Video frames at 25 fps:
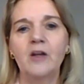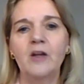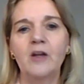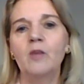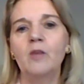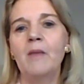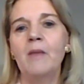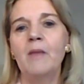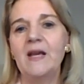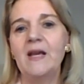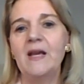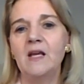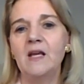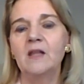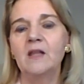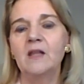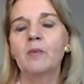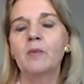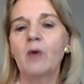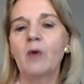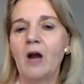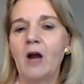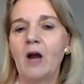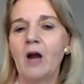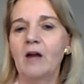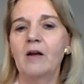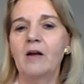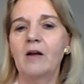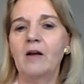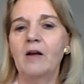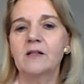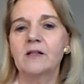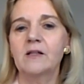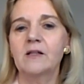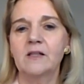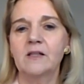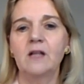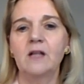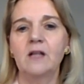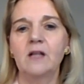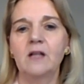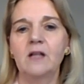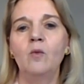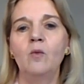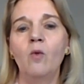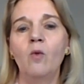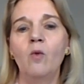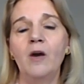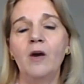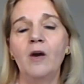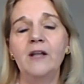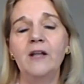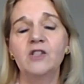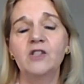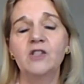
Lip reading: Are you making the progress that you want?